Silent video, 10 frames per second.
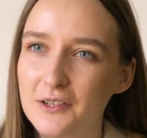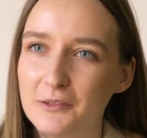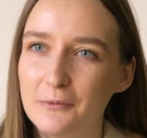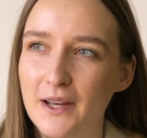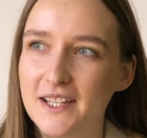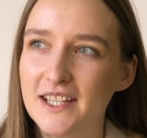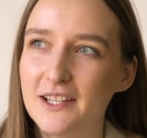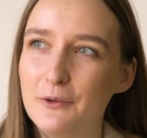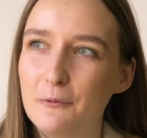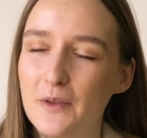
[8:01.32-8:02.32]
do a
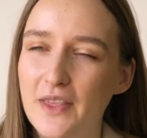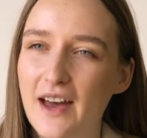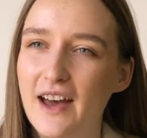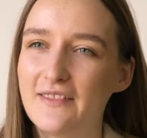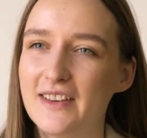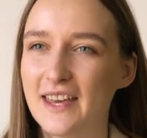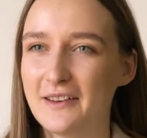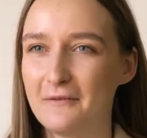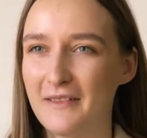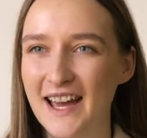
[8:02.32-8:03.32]
wedding without having
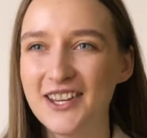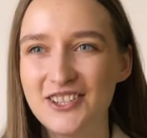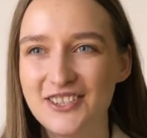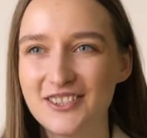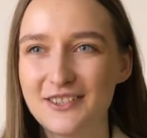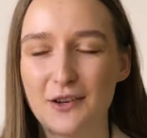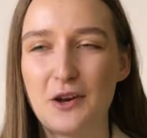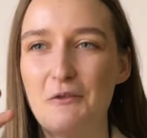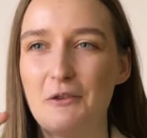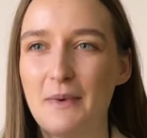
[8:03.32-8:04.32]
a flash to
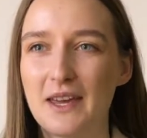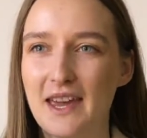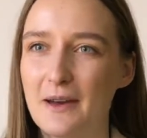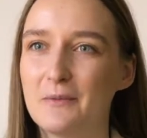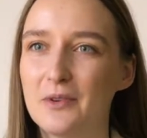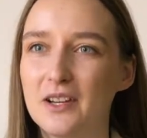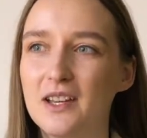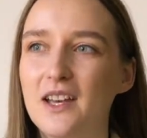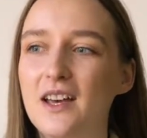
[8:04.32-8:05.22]
go on my camera.